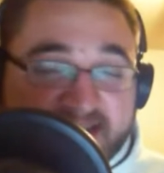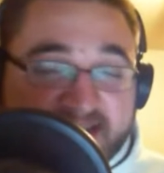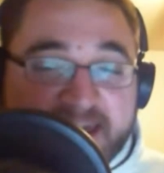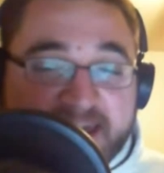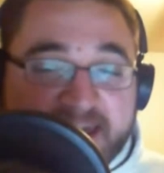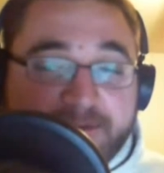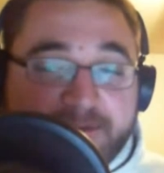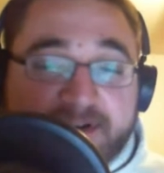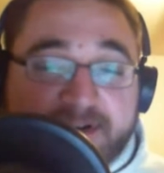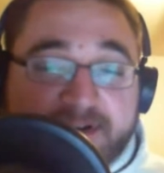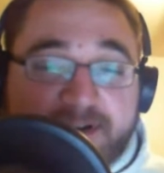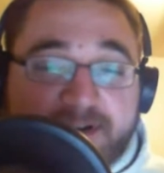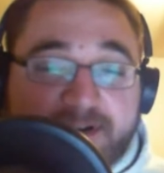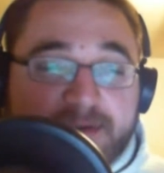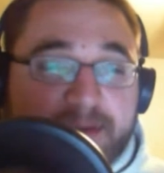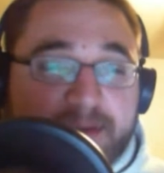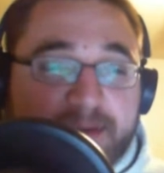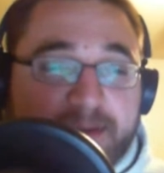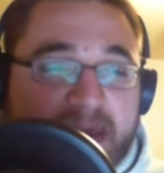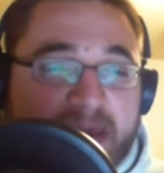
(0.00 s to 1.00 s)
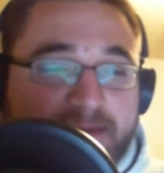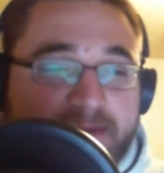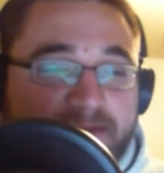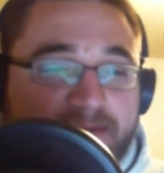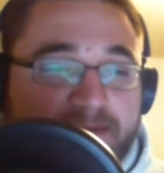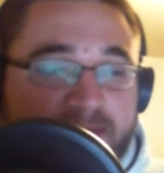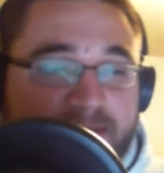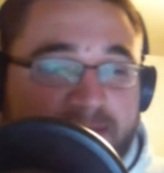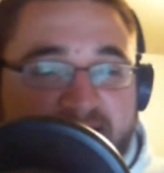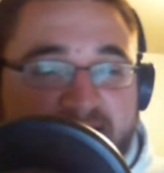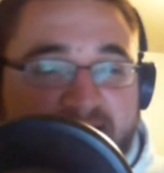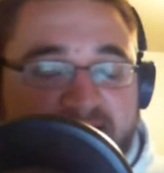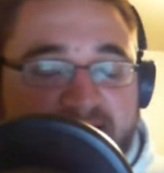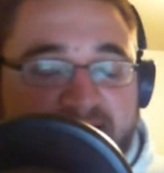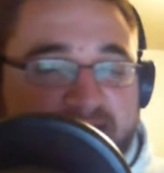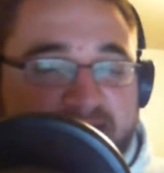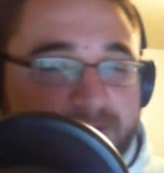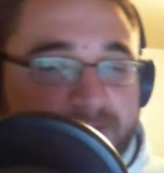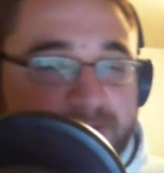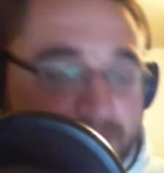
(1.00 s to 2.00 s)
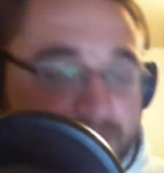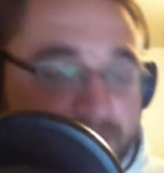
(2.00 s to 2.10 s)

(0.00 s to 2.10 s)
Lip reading: a little bit. Make the keyboard